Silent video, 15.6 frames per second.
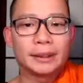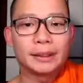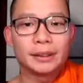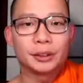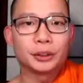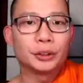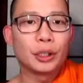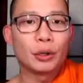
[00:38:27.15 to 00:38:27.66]

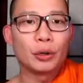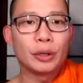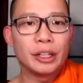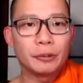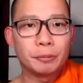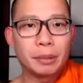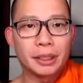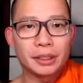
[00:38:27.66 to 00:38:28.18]
There's no
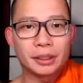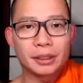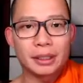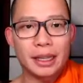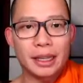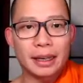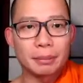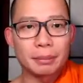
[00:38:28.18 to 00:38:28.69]
if, buts,
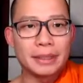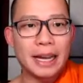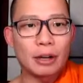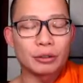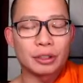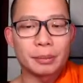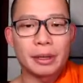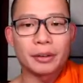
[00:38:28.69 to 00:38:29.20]

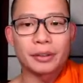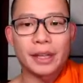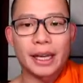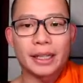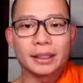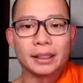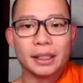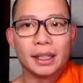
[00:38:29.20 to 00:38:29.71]
doubts about
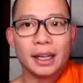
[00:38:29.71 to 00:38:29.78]
that.